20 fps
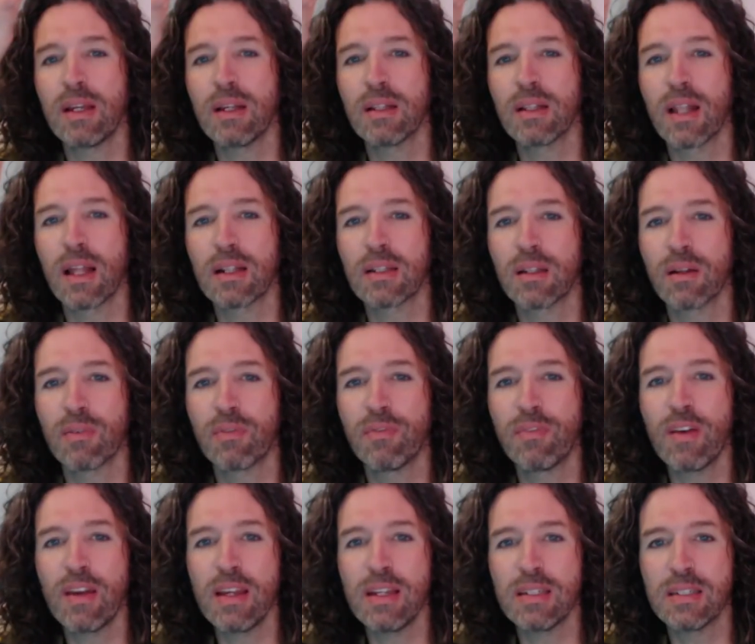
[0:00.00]
like their
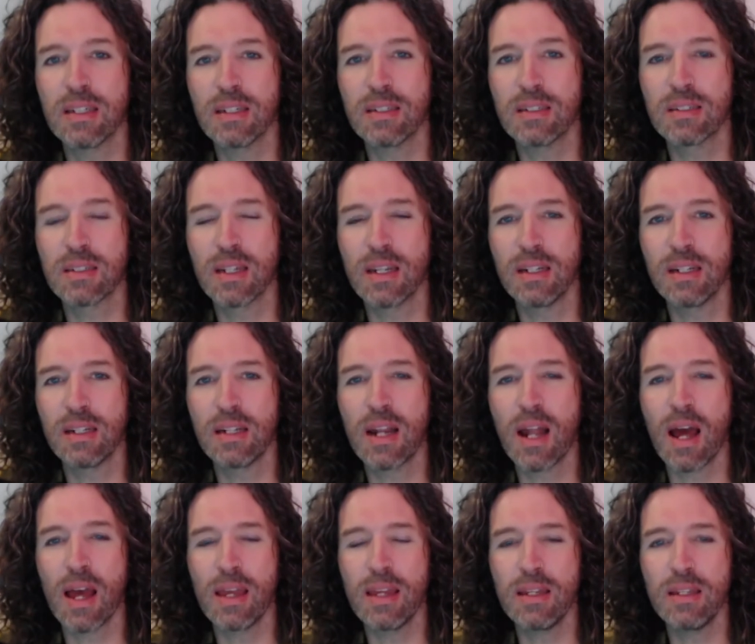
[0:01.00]
faces at
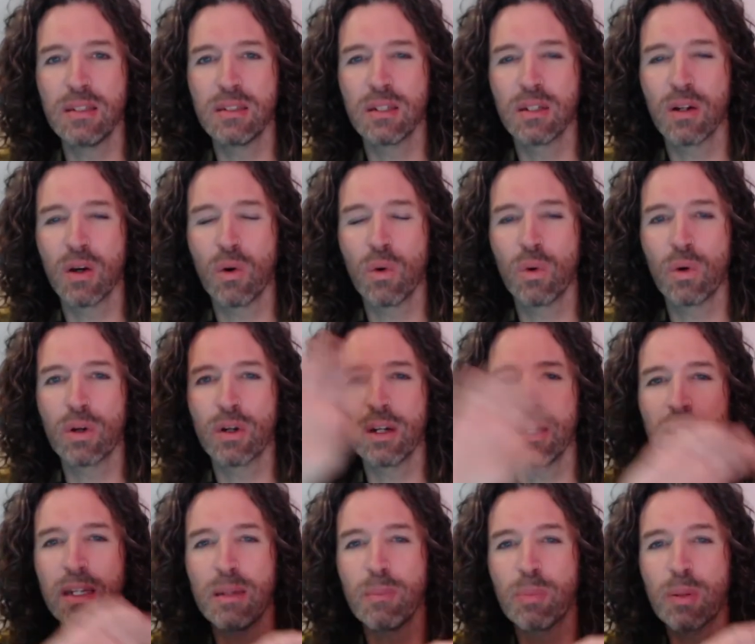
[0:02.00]
night or
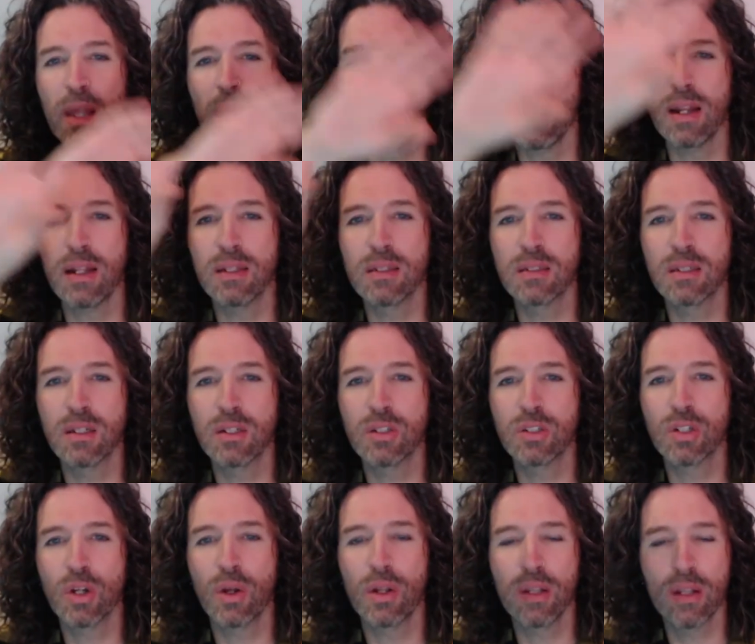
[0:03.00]
any planets that are
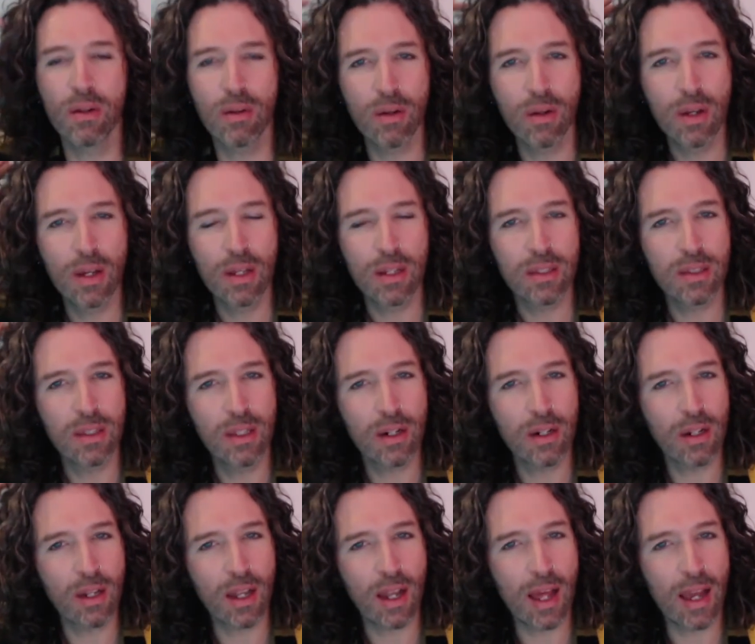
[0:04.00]
showing their
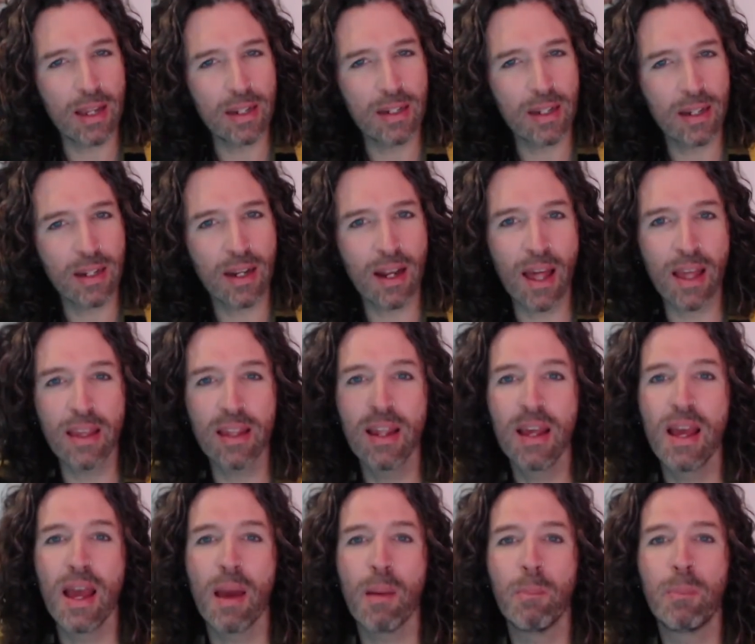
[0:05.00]
their light at night
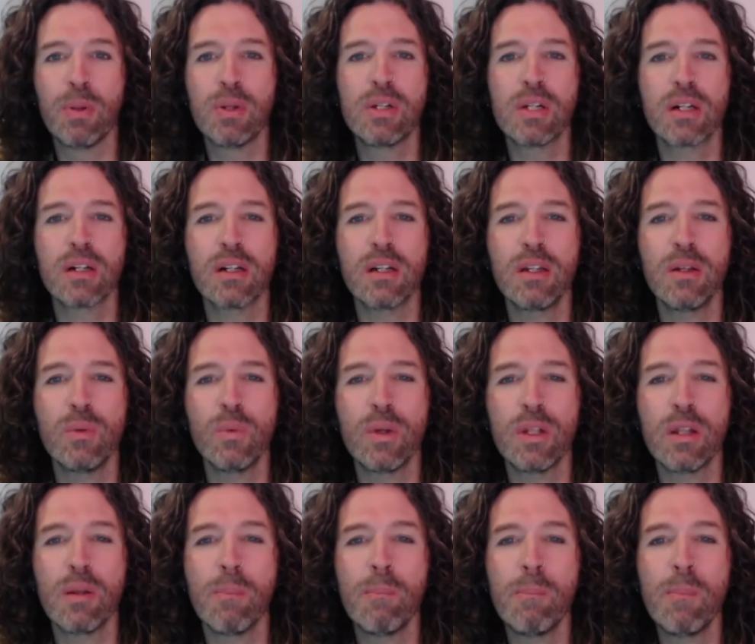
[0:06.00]
and particularly
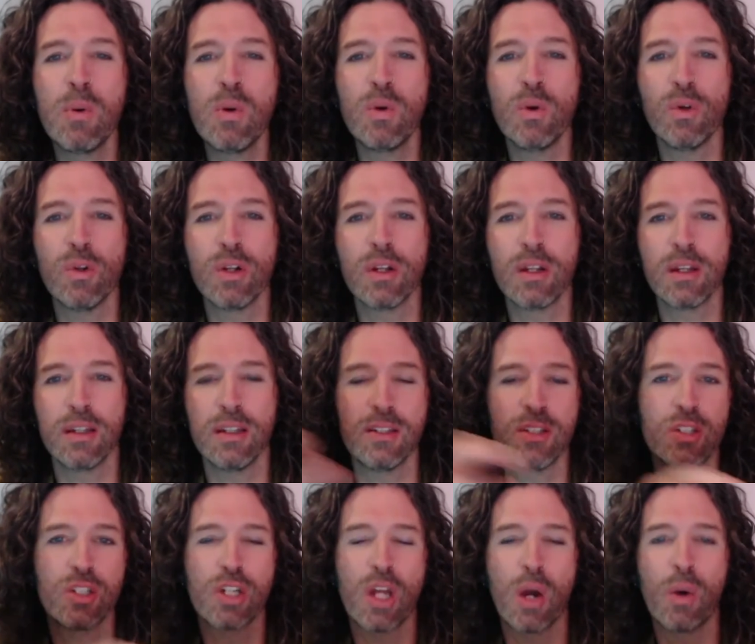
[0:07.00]
when the moon is
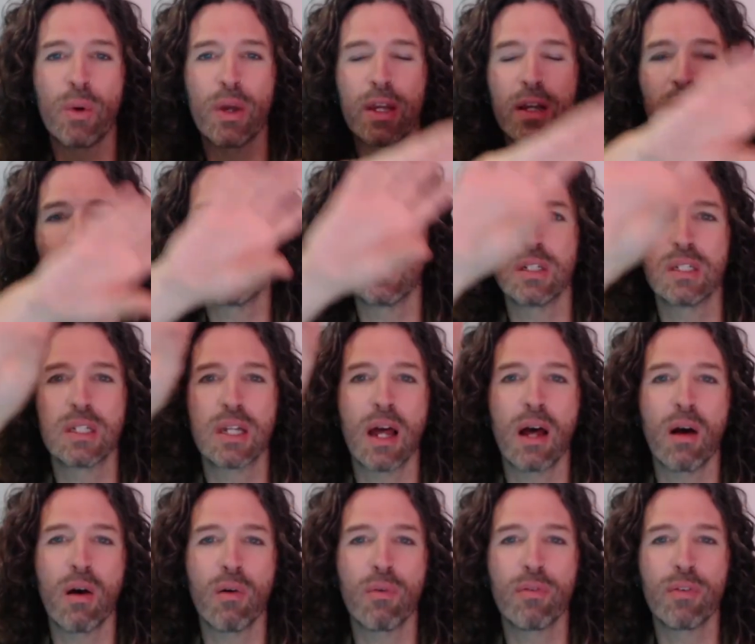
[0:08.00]
showing
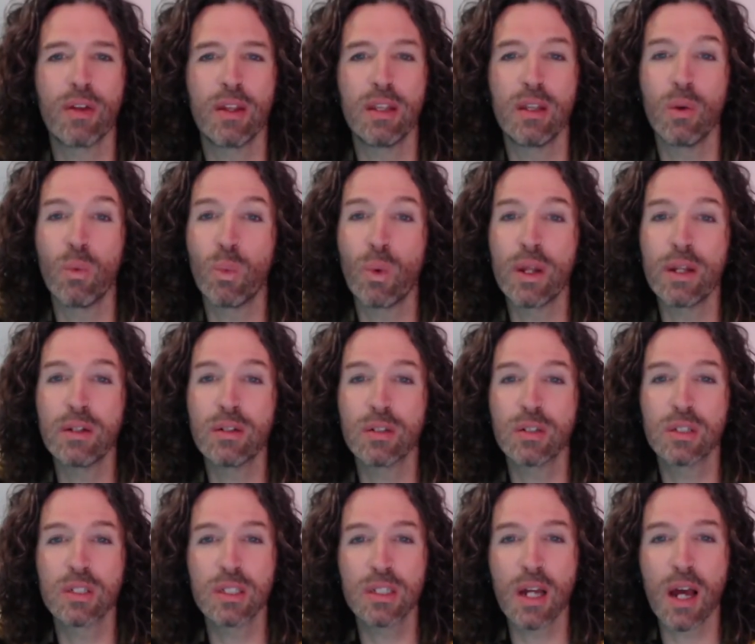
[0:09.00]
herself in the winter
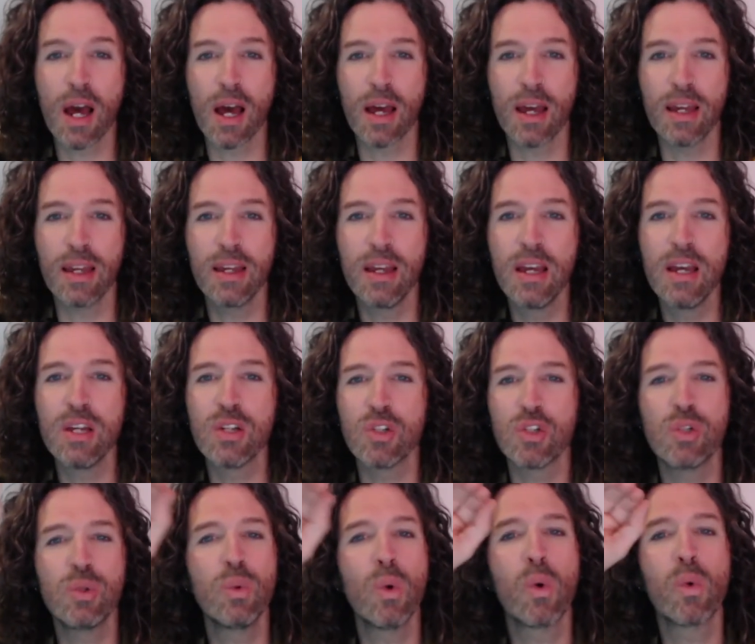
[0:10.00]
sky
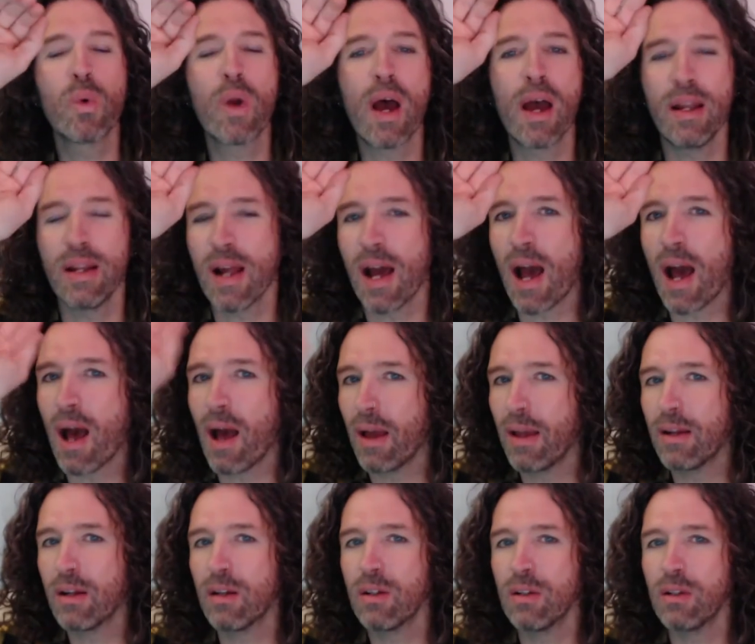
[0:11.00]
she will ride
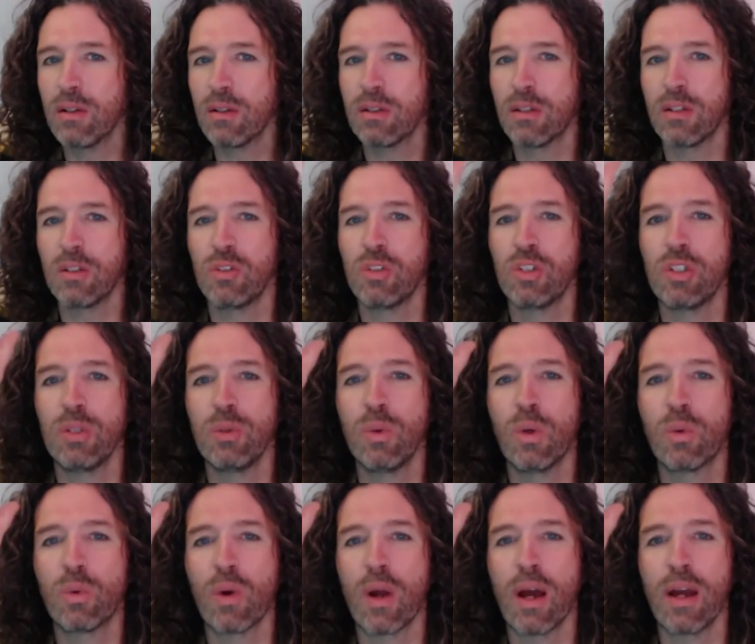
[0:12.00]
higher than she
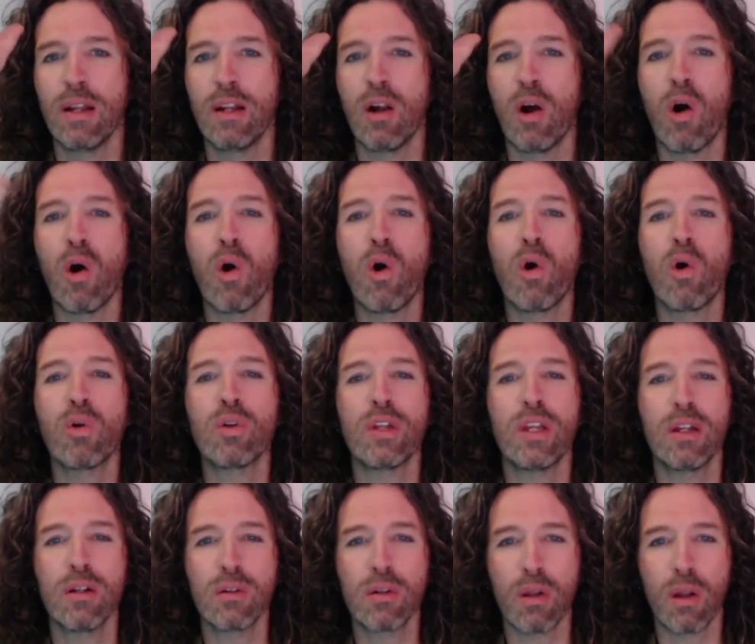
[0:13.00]
will ride all
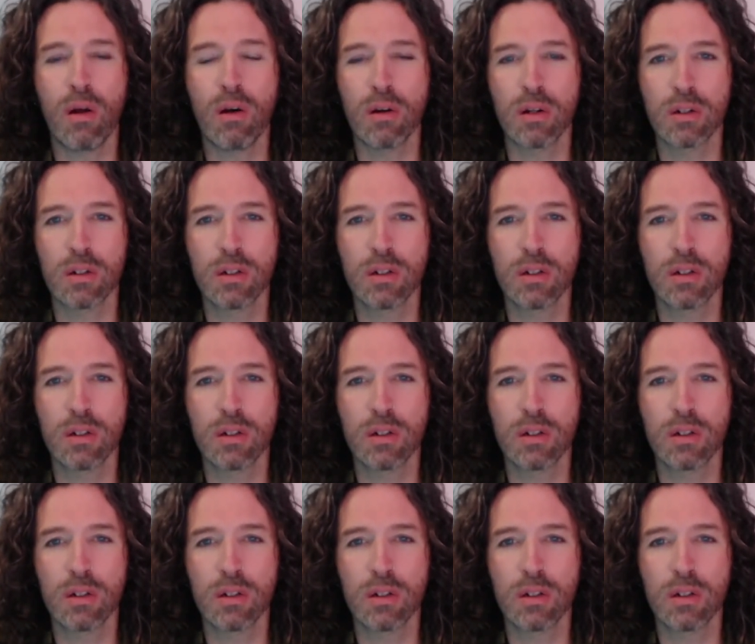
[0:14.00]
year long